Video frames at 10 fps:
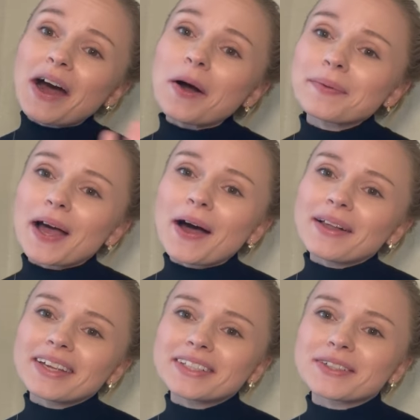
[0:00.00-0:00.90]
hope
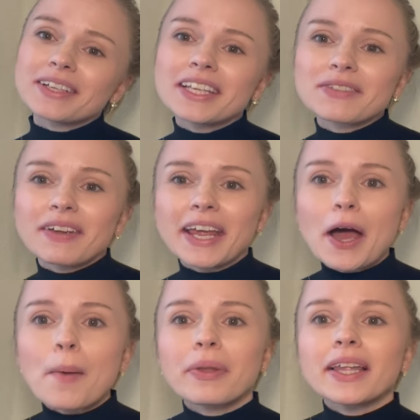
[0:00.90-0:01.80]
hope y'all enjoyed this video.
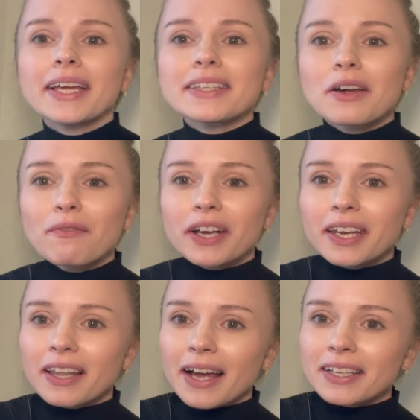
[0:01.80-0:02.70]
Please don't forget to
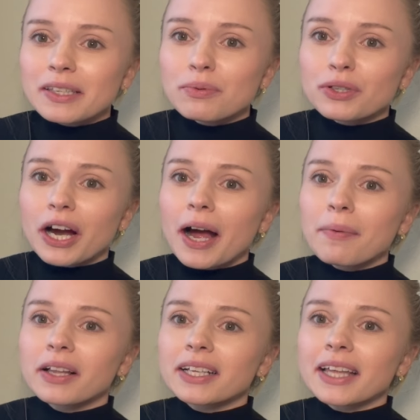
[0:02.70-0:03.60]
like and subscribe.
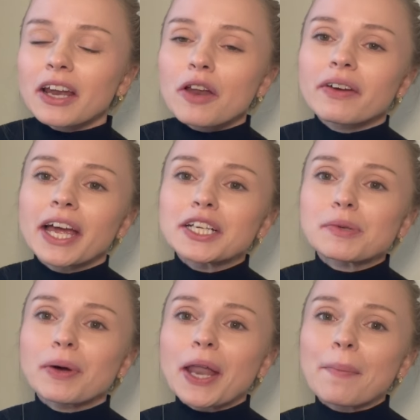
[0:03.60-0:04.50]
Click that notification
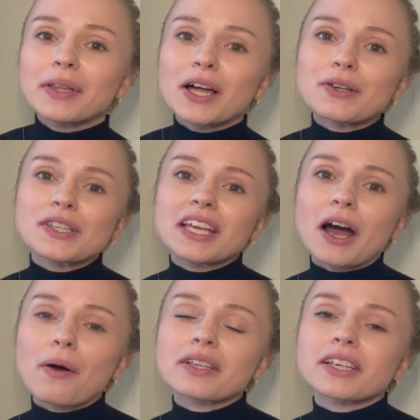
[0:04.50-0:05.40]
bell down below so you
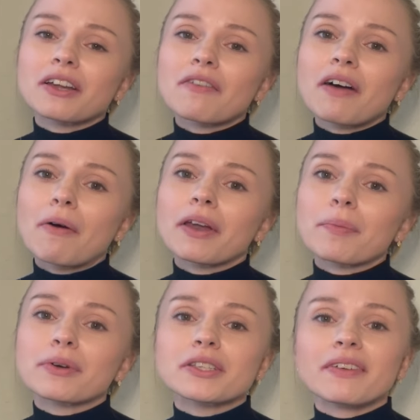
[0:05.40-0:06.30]
always get notified when I
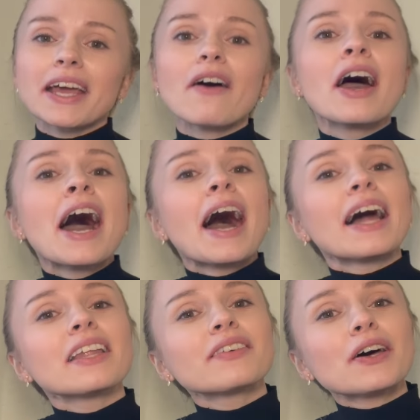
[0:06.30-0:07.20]
post a video. I
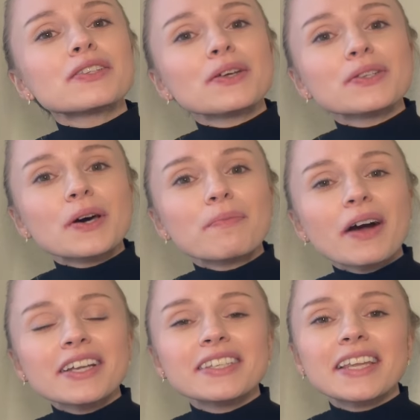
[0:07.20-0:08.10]
love y'all so, so
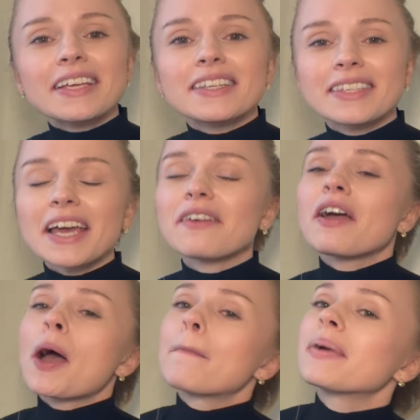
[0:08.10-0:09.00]
much. Stay safe,
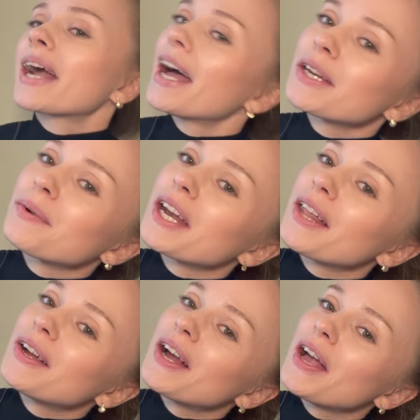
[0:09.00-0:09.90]
be kind to one
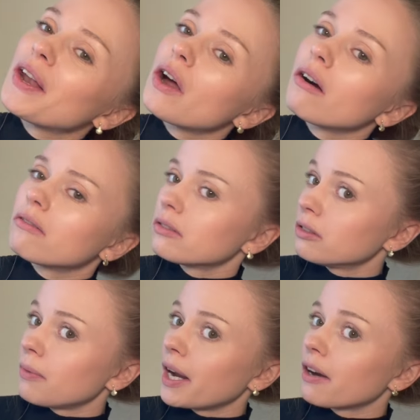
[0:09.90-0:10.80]
another, and oh,
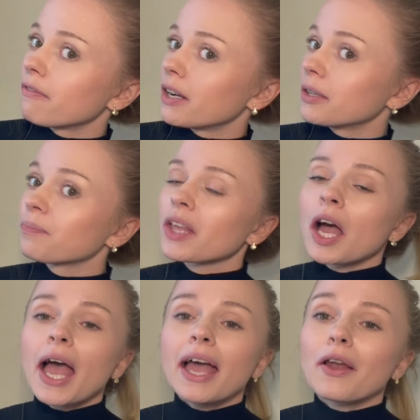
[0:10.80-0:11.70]
my hair fell.
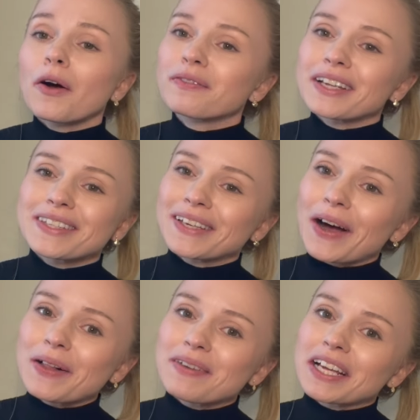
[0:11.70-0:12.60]
And hopefully I see you
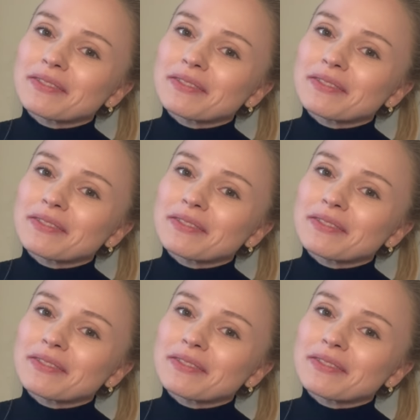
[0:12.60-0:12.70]
all in the next